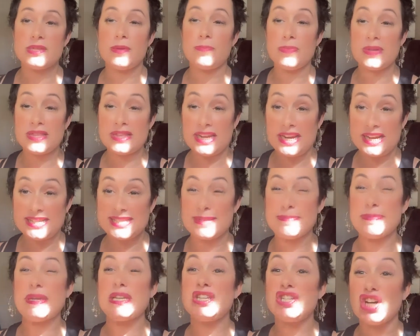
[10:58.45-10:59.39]
it's something that
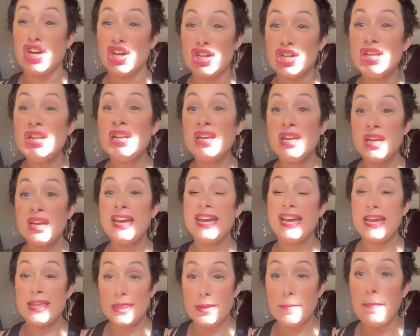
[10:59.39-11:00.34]
has to be done
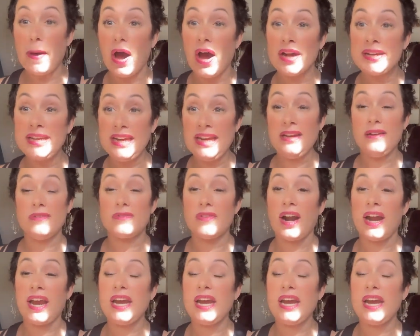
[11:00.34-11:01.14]
in the body,